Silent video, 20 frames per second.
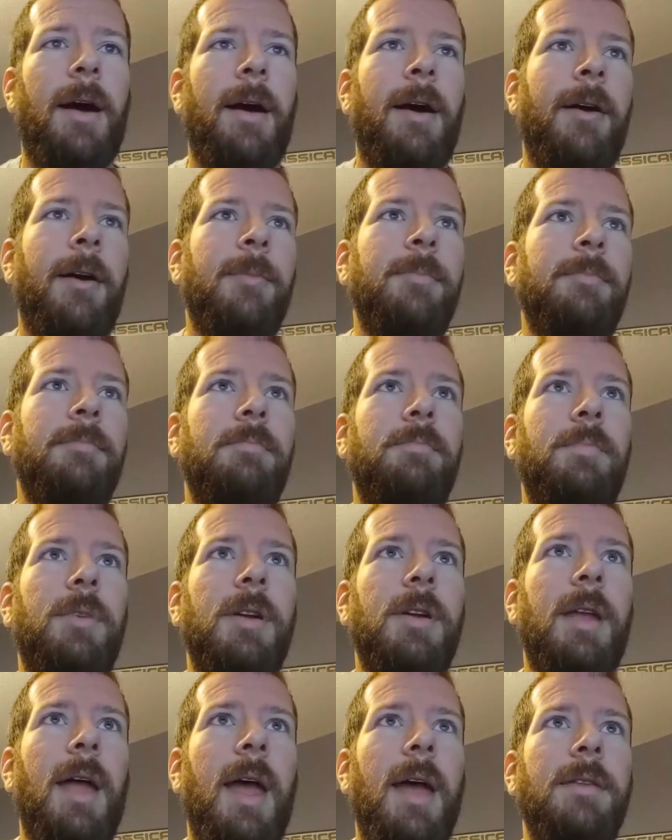And
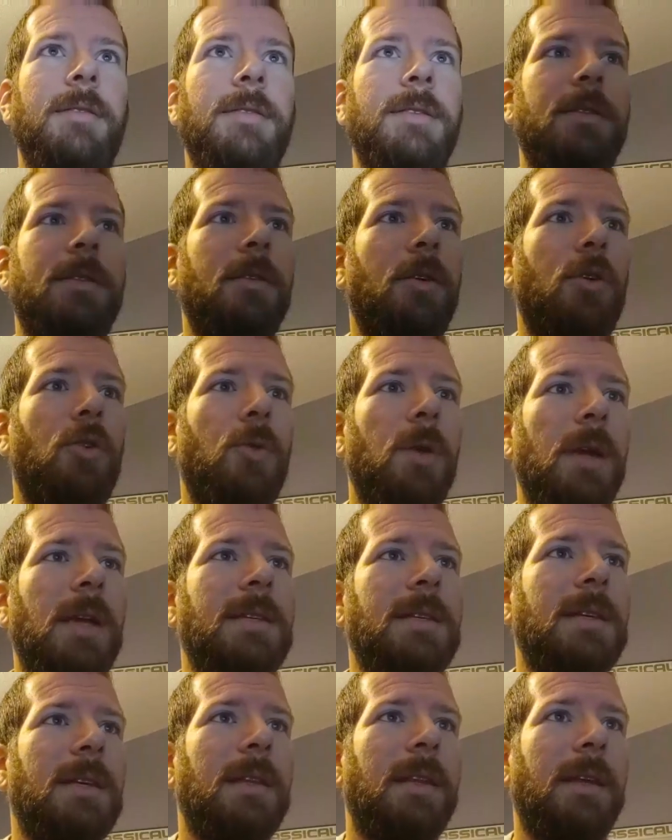the
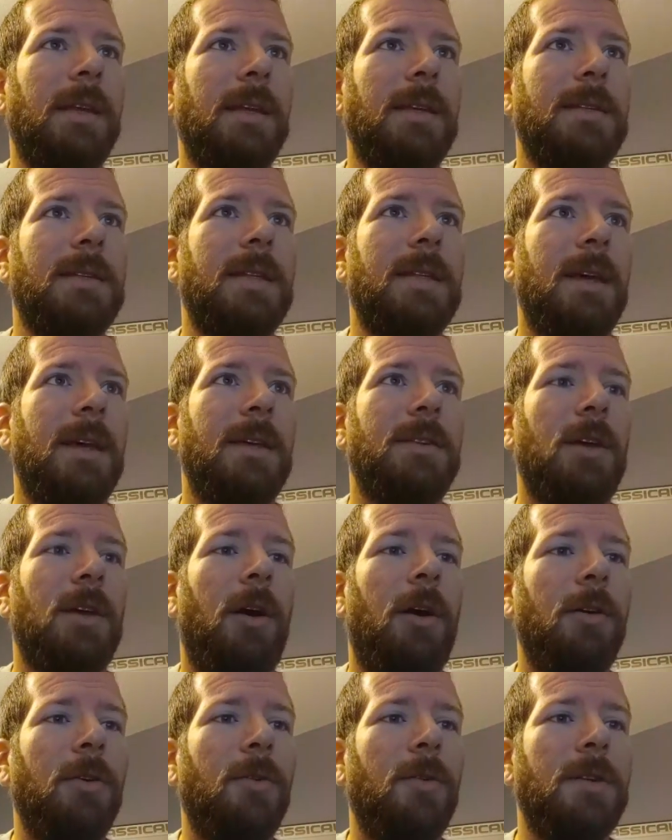crazy thing is that it's
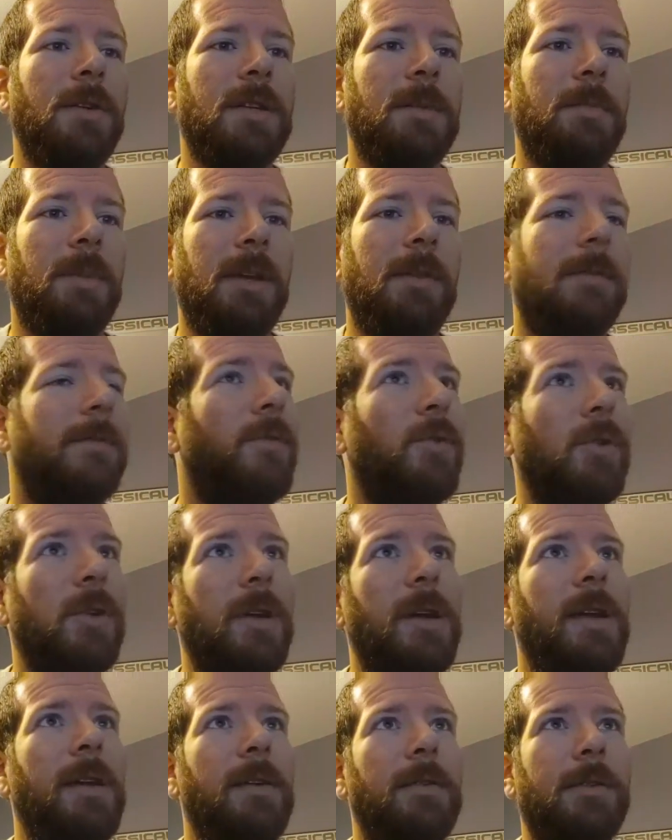all going to be
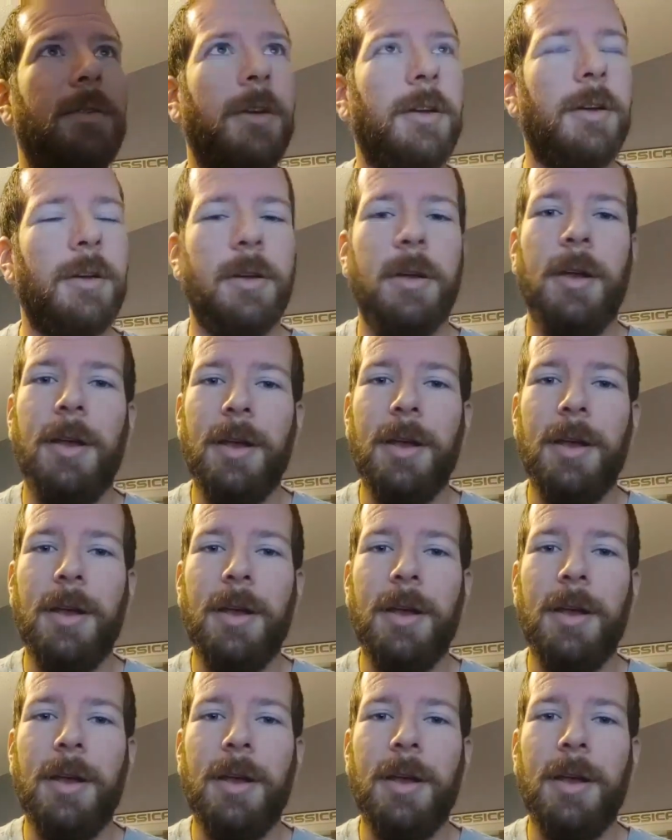for either